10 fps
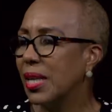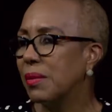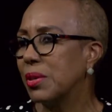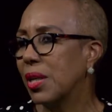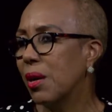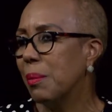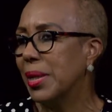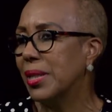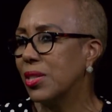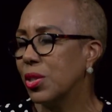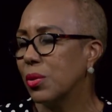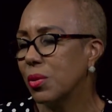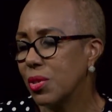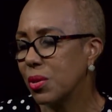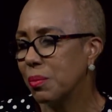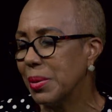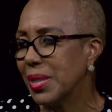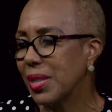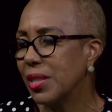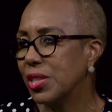to come in, to be
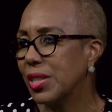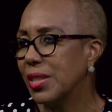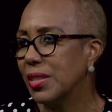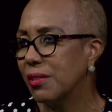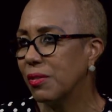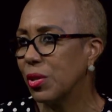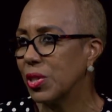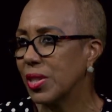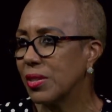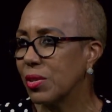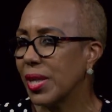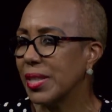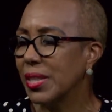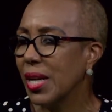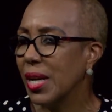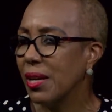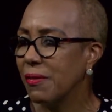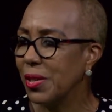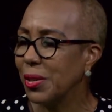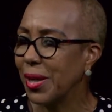there to lead devotions, right? If
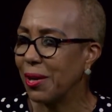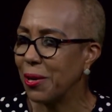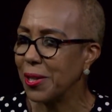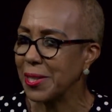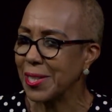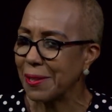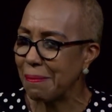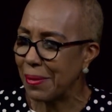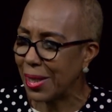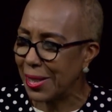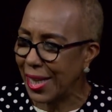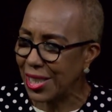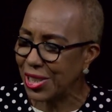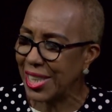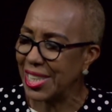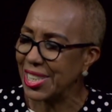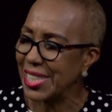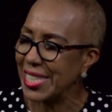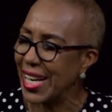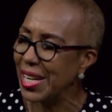you look across on the
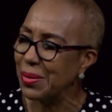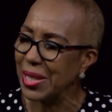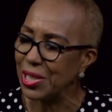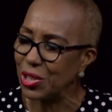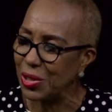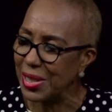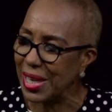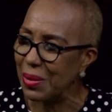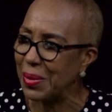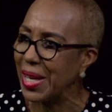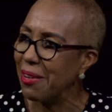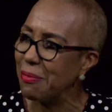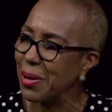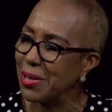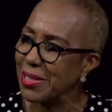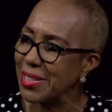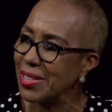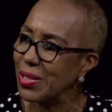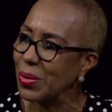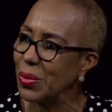education side, we ensure that we have
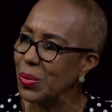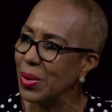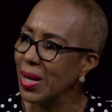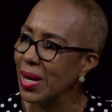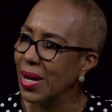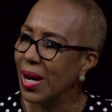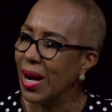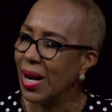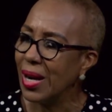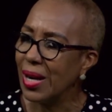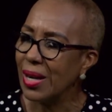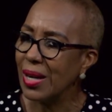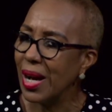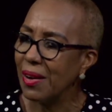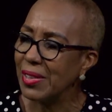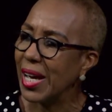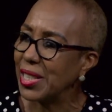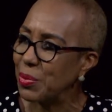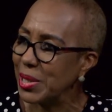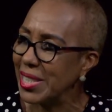persons who have the
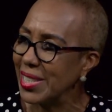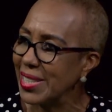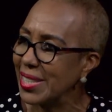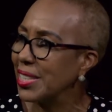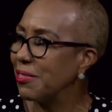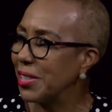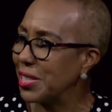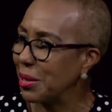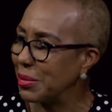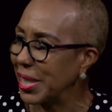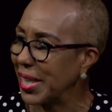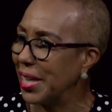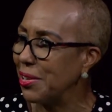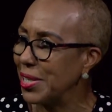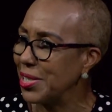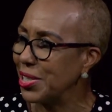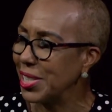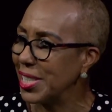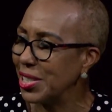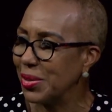expertise in different subject areas to
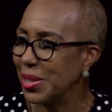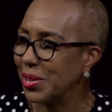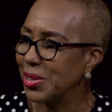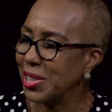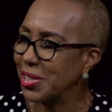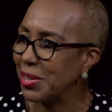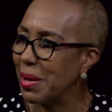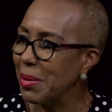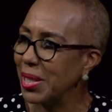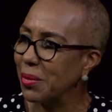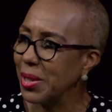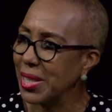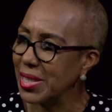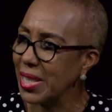teach. We don't just grab anyone and say,